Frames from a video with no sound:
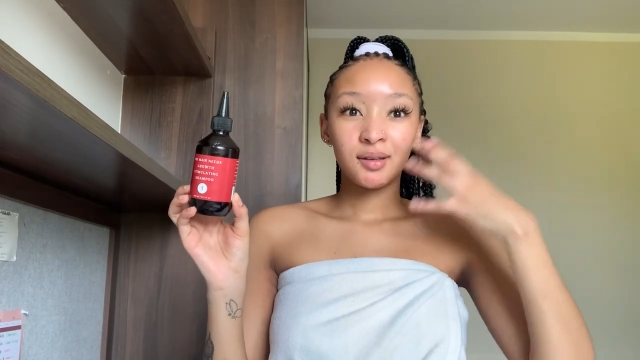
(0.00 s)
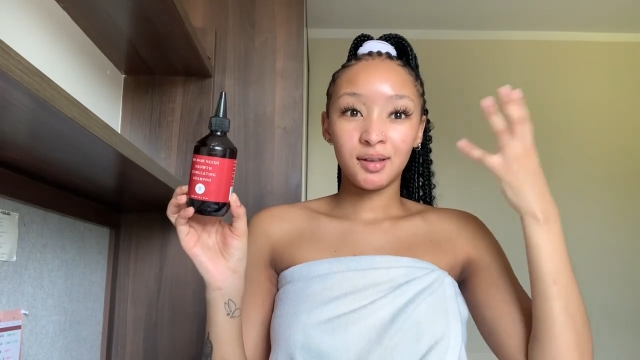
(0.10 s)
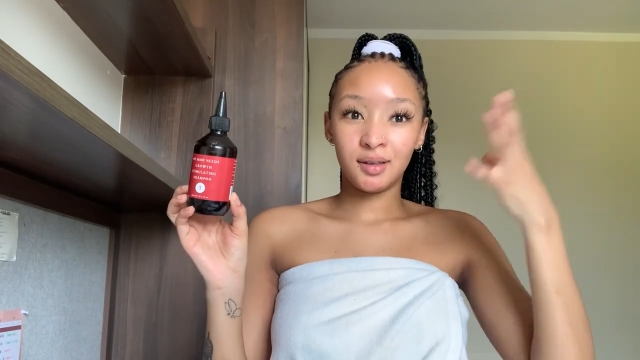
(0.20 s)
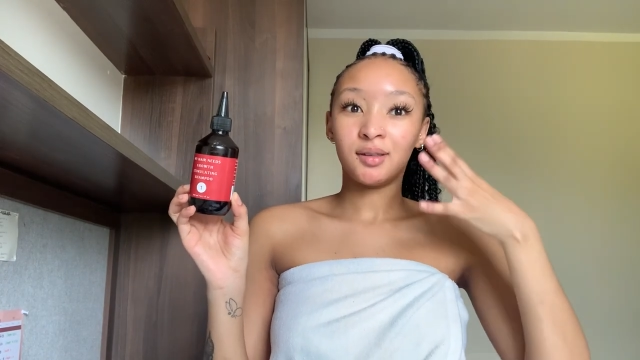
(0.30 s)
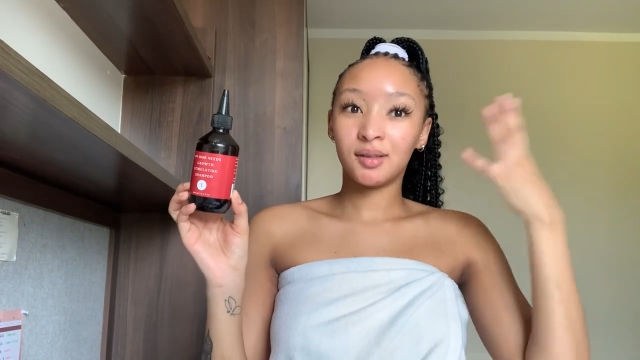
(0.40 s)

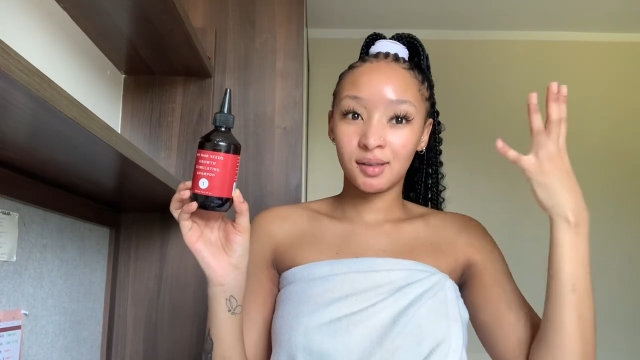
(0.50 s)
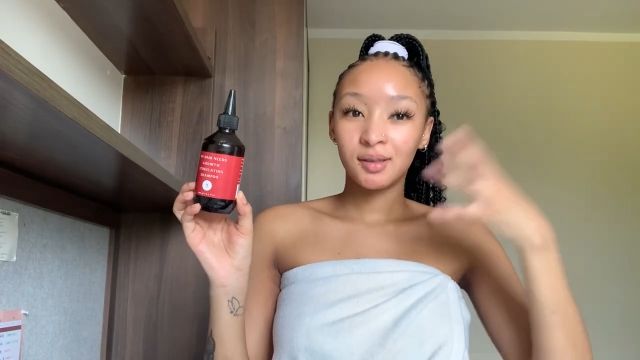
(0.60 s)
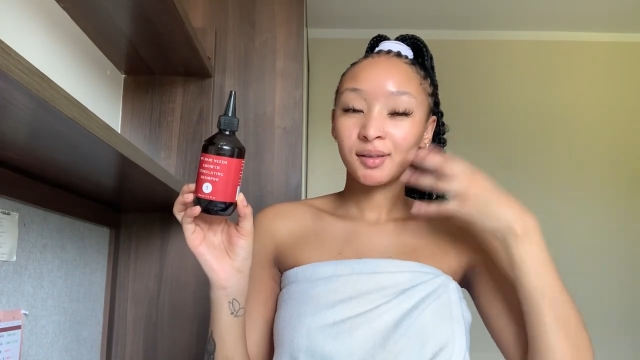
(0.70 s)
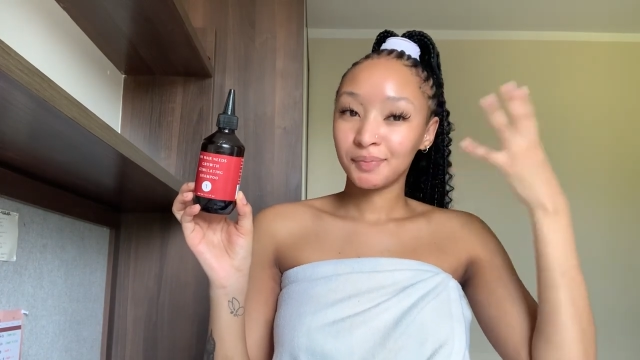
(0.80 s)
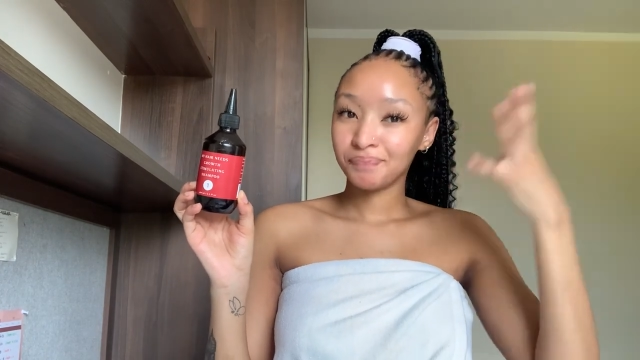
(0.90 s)

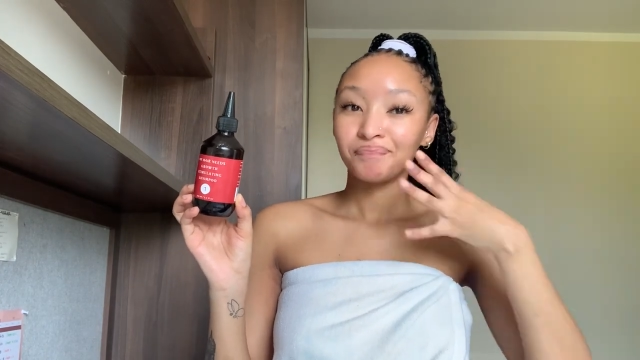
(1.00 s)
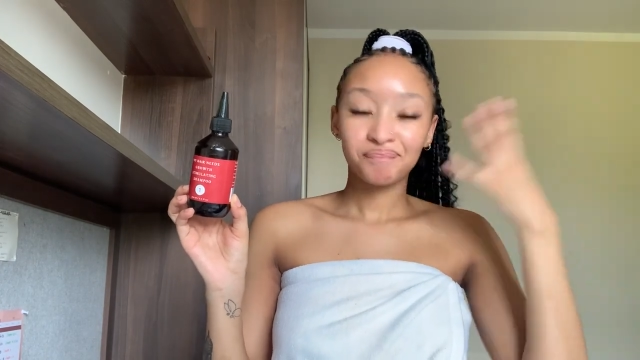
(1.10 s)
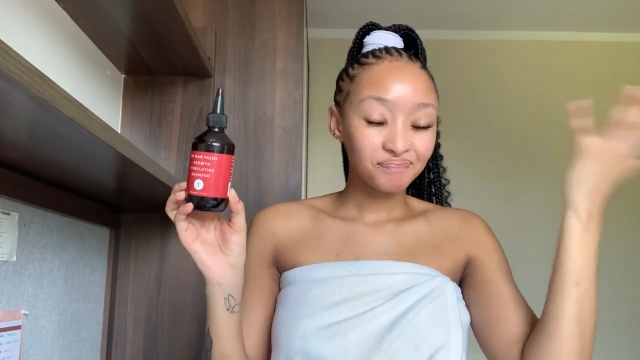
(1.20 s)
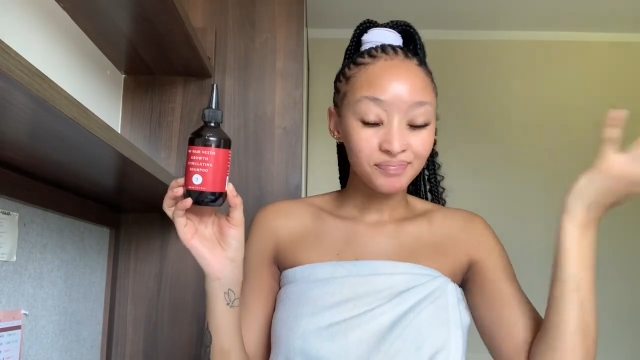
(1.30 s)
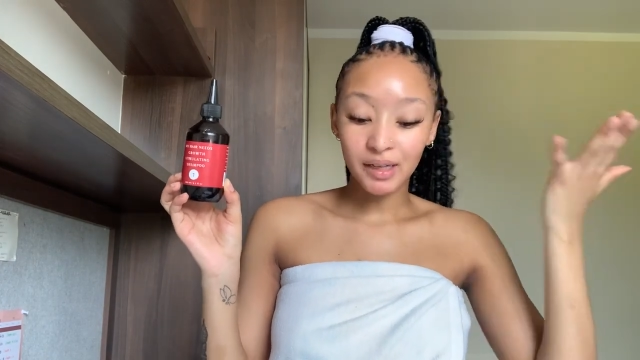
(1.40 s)
it's,
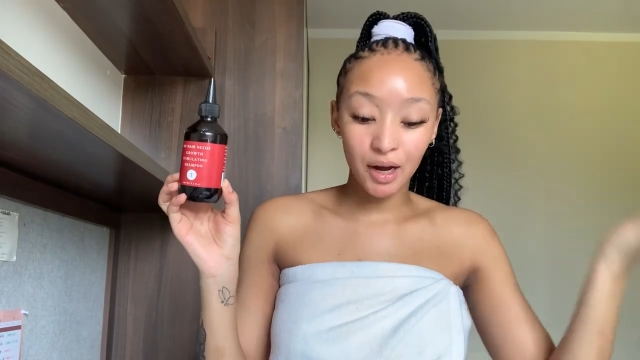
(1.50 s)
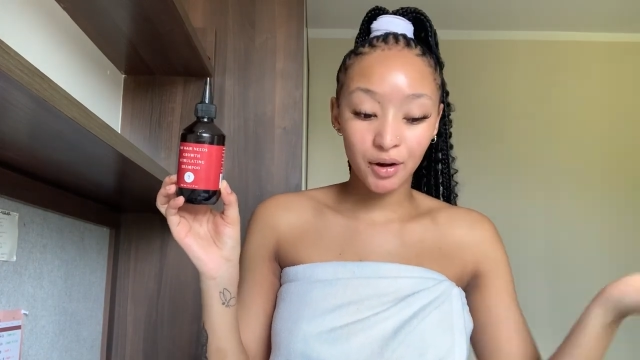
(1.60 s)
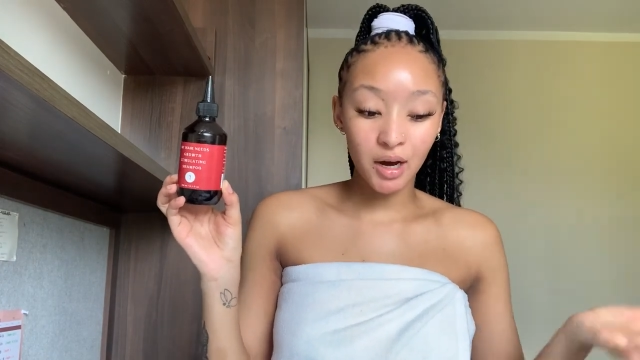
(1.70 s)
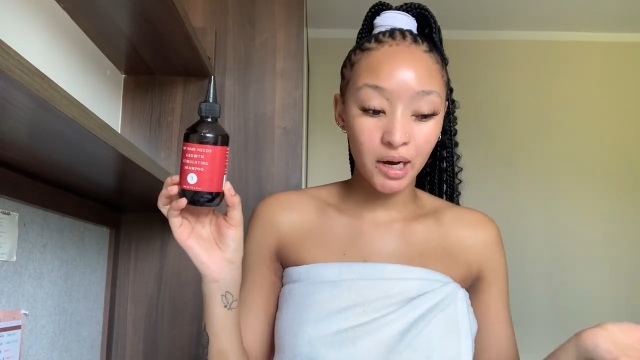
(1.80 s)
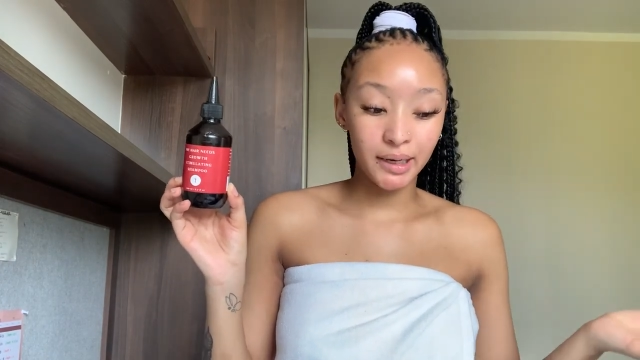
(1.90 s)
I don't
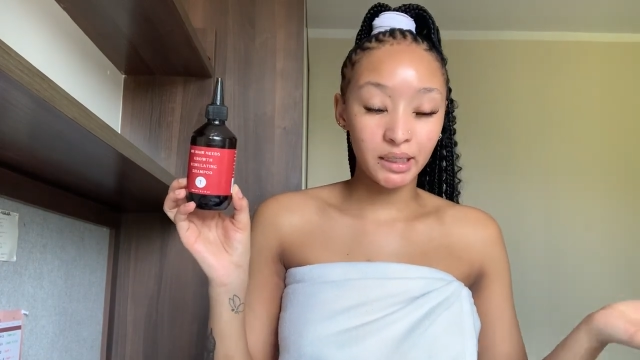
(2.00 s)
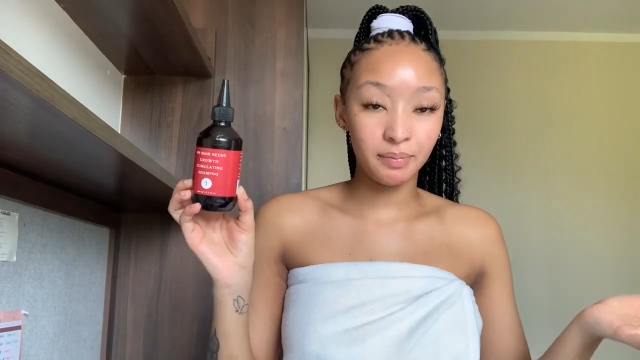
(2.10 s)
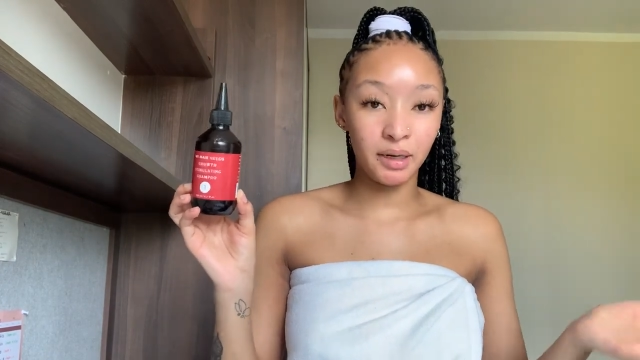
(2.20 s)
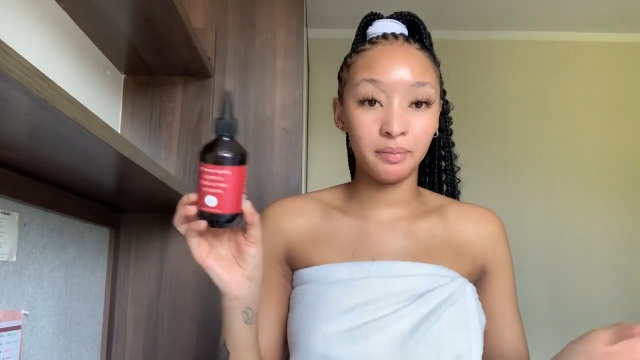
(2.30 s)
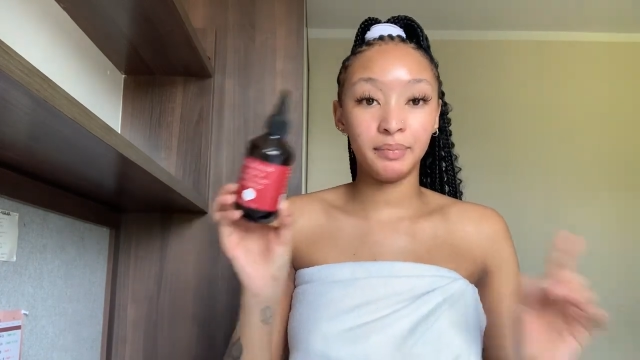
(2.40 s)
know how to explain it,